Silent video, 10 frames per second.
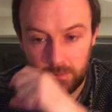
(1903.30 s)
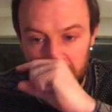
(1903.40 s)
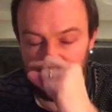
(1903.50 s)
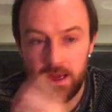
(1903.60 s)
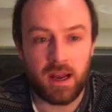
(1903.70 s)

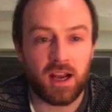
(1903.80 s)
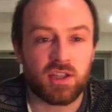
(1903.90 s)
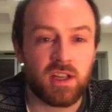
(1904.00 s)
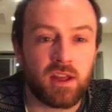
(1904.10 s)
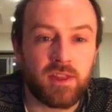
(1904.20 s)
And then
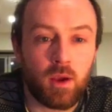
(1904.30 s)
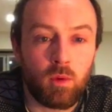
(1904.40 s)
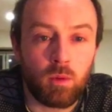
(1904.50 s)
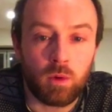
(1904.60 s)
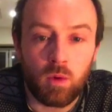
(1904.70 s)
actually I think
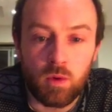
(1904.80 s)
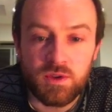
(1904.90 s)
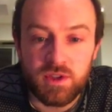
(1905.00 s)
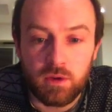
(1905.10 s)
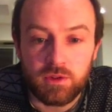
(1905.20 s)
what we'll
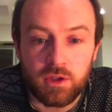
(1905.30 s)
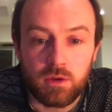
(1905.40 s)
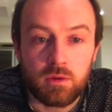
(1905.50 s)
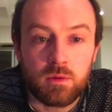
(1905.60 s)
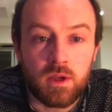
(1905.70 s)
also
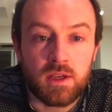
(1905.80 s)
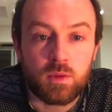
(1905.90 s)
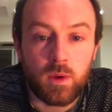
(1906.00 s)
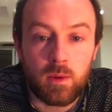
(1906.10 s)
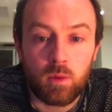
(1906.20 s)
do
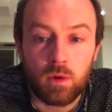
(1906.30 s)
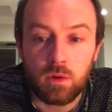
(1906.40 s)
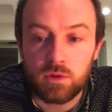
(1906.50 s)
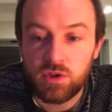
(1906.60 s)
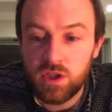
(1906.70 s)
is we
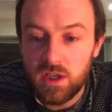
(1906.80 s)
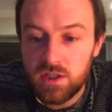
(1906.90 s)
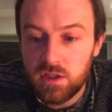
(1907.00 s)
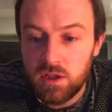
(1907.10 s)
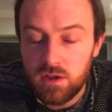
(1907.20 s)
will
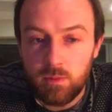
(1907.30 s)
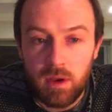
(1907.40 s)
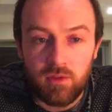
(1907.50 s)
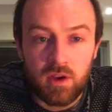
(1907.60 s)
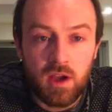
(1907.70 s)
just use a
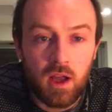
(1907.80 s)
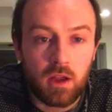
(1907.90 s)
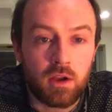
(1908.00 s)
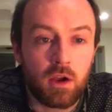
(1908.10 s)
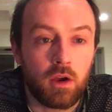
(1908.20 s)
bit of a
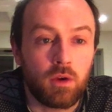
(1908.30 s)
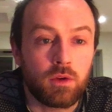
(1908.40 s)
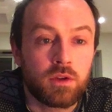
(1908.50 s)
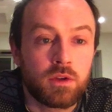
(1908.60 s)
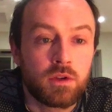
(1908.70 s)
color
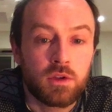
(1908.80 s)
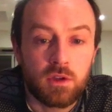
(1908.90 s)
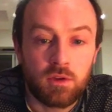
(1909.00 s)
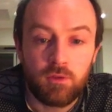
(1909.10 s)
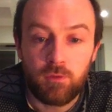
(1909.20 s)
code
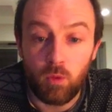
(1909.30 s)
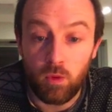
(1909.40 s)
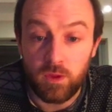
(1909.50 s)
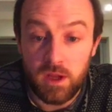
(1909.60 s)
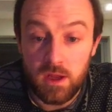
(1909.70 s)
for
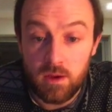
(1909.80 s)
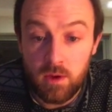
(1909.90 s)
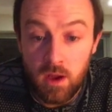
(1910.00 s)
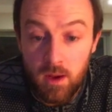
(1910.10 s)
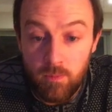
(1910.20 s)
the
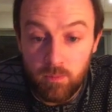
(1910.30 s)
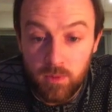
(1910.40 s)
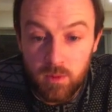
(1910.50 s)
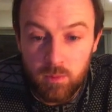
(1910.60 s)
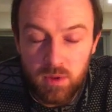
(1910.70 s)

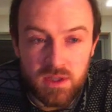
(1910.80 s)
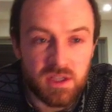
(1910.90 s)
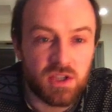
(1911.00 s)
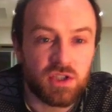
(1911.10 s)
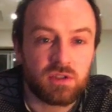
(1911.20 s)

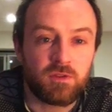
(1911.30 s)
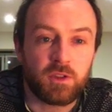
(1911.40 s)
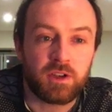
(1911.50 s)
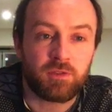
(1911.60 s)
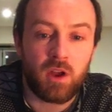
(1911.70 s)
position for
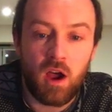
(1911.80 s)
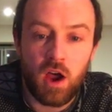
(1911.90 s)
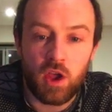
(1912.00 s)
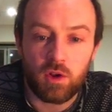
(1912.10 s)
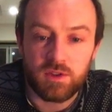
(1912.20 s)
the different
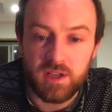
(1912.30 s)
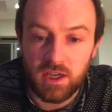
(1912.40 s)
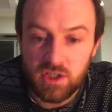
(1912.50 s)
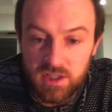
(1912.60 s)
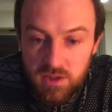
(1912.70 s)
ions
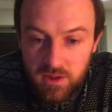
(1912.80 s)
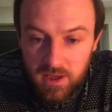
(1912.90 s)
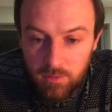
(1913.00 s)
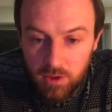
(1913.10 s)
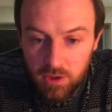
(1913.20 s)
actually. So I
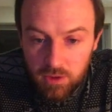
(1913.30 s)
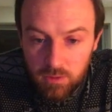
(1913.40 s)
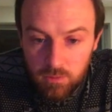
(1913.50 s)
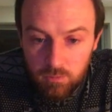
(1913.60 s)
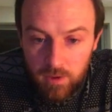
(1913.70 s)
think I'm going to
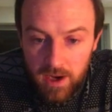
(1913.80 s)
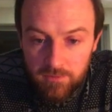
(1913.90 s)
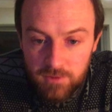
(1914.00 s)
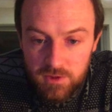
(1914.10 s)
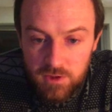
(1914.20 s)
do red
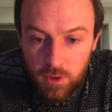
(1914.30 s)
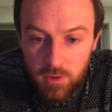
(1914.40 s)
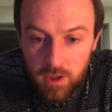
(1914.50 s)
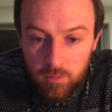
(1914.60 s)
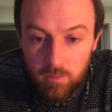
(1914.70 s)
for
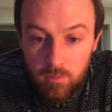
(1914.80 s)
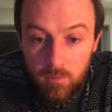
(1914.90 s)
sodium.